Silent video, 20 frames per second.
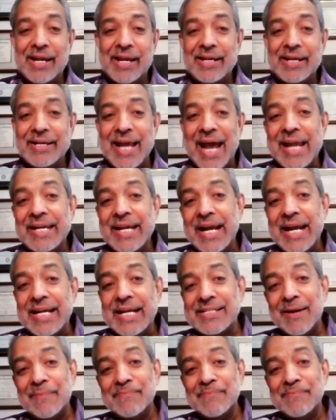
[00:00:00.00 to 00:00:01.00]
So
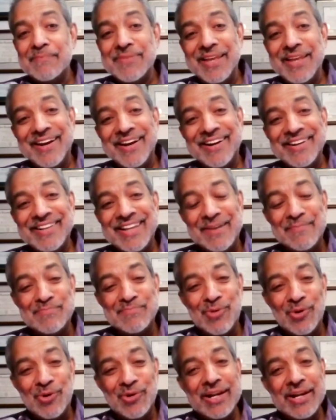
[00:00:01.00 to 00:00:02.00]
my dad gets up
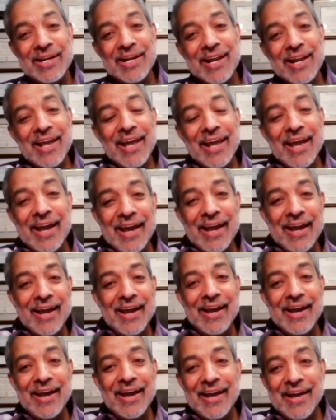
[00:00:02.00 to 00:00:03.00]
there that
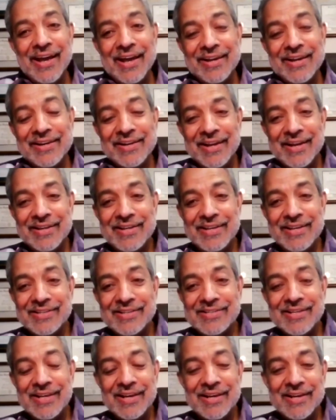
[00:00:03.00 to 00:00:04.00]
morning,
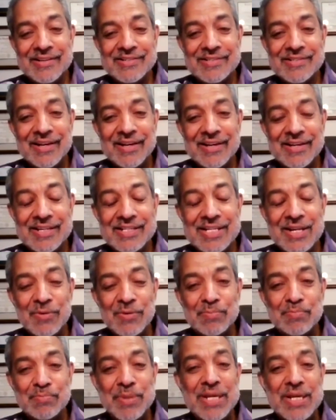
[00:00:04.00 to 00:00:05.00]
and he says
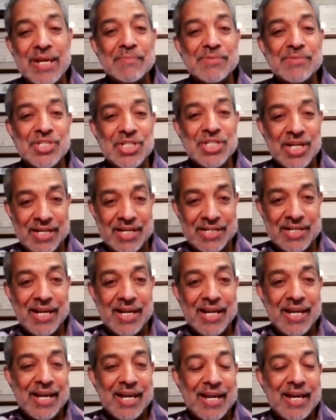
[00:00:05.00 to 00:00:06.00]
his name was B.M.
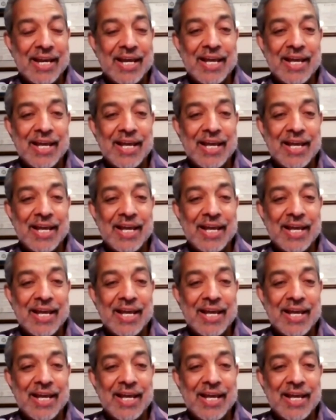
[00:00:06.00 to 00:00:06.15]
Chang.